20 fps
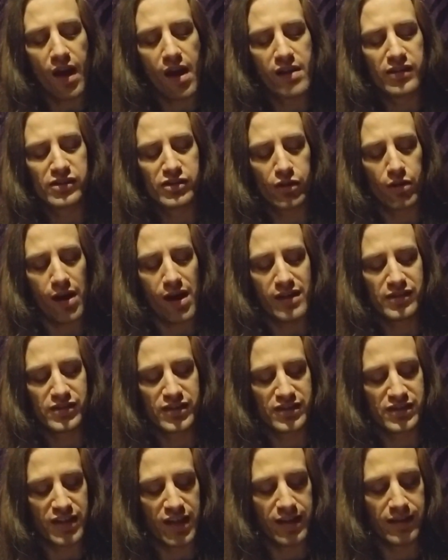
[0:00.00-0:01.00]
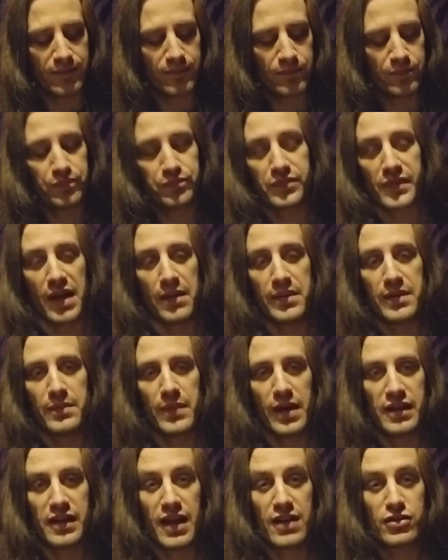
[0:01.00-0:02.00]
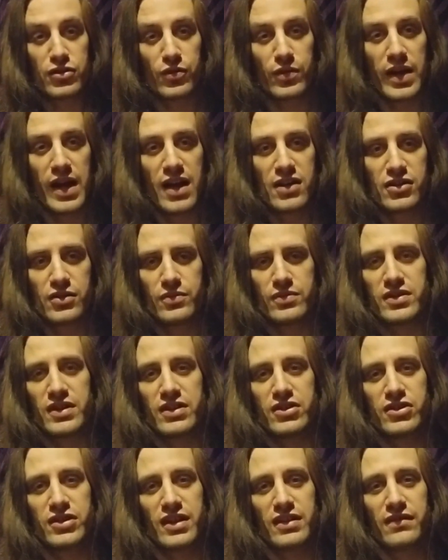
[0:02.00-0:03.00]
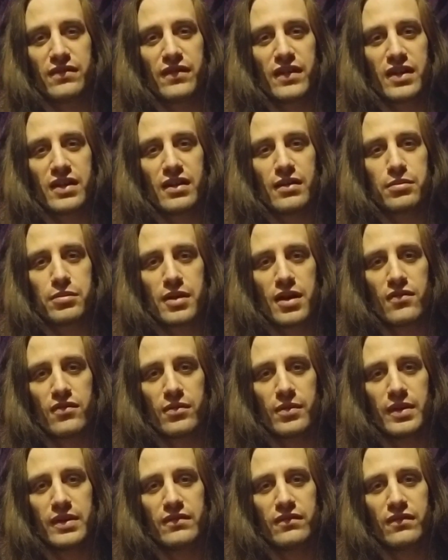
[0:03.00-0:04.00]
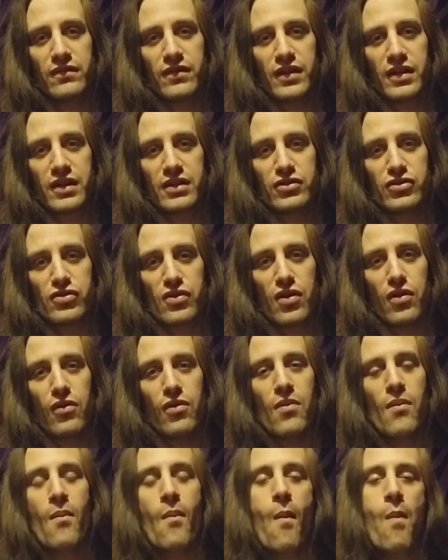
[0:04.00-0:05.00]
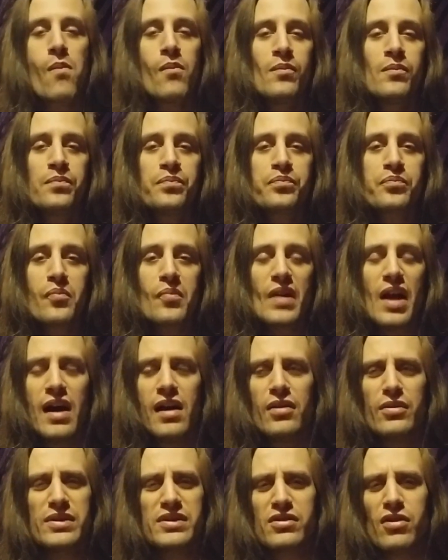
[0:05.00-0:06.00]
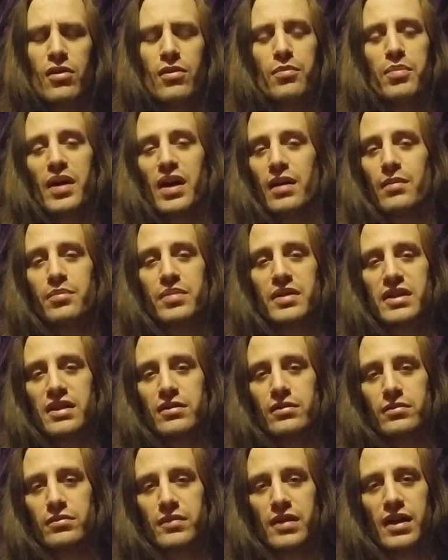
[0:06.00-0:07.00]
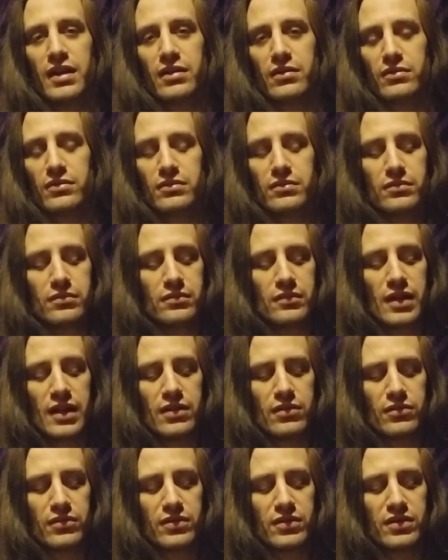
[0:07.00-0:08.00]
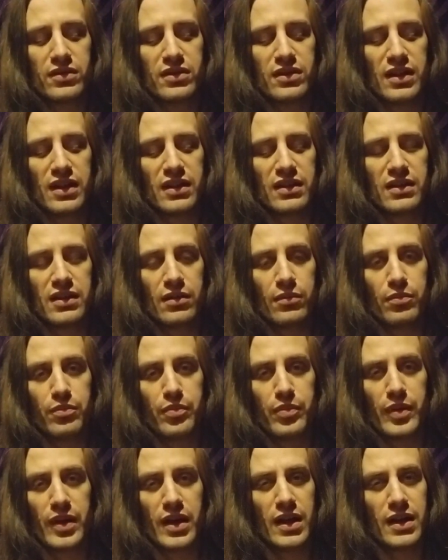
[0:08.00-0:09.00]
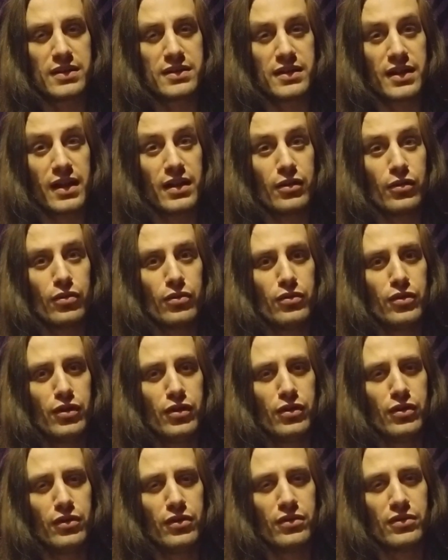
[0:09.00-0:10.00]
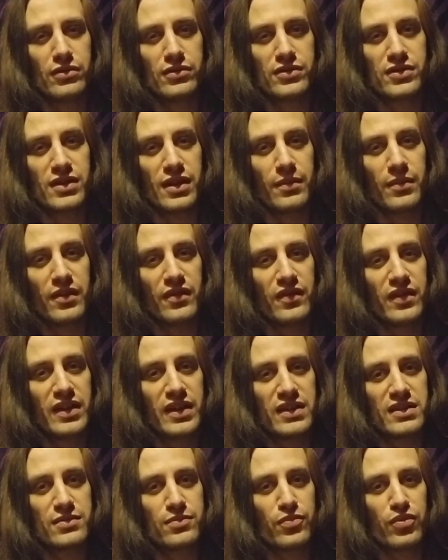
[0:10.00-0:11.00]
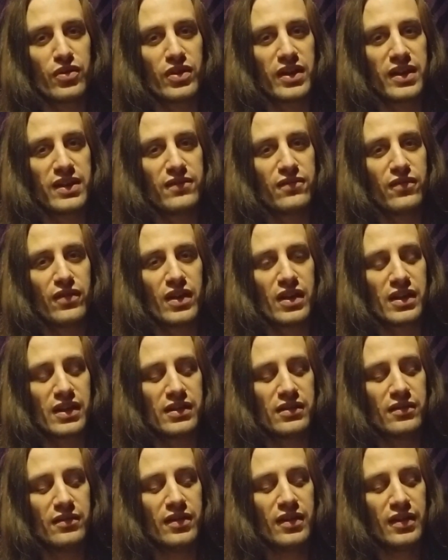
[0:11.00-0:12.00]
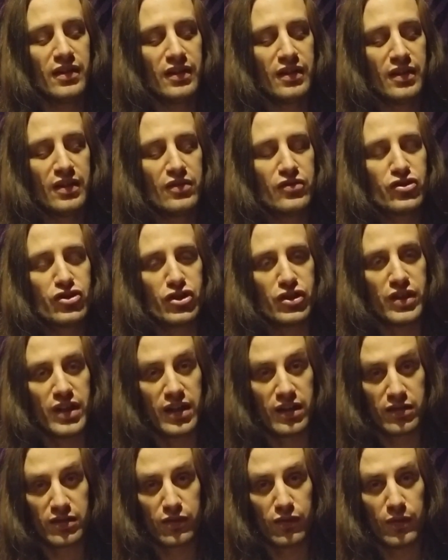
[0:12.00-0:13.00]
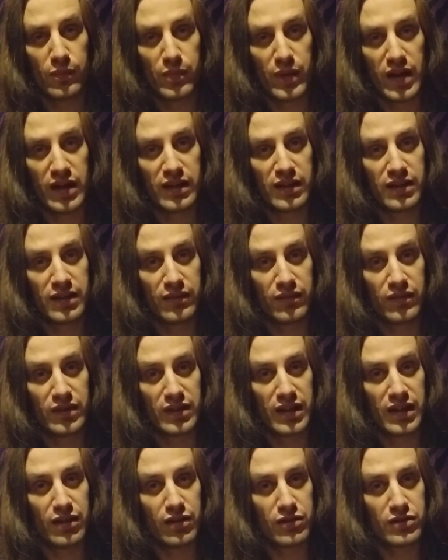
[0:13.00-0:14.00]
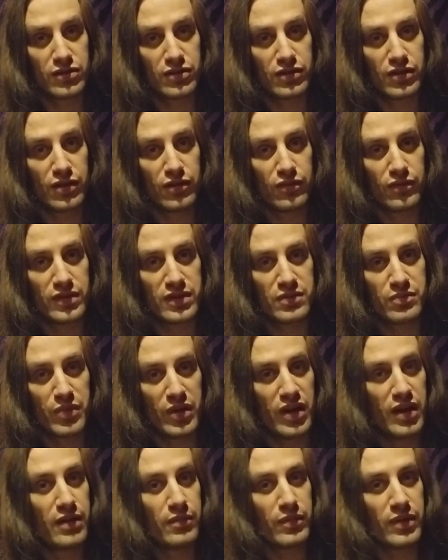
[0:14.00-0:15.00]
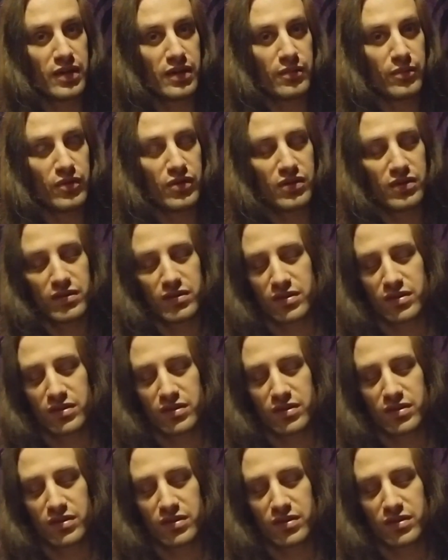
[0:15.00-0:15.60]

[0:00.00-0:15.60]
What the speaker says: so my natural reaction was like, shut the fuck up, government fucking troll. I always call them bot, but I don't think they're bots. I don't know. Some of it is pretty fucking generic and repetitive, and they also don't respond, but I'm going